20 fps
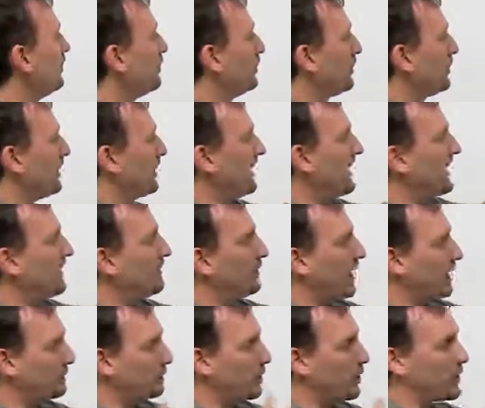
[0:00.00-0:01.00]

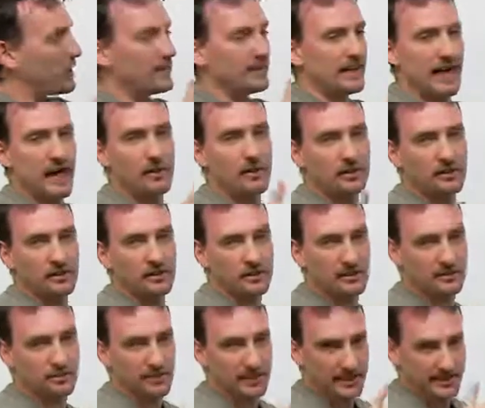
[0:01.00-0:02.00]
I broke it down into
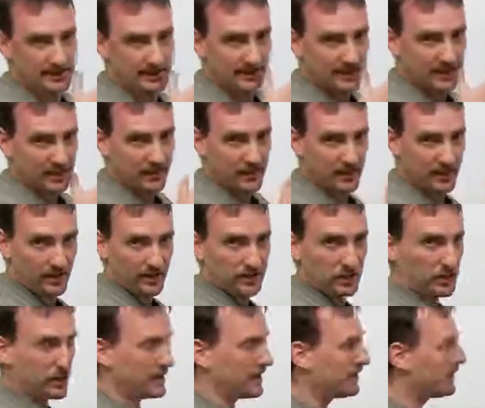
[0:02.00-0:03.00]
little pieces, everything that
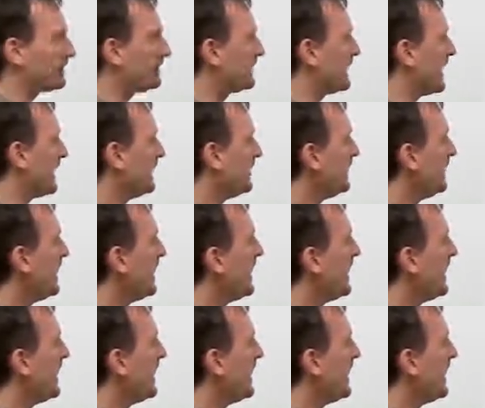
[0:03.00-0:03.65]
you can understand.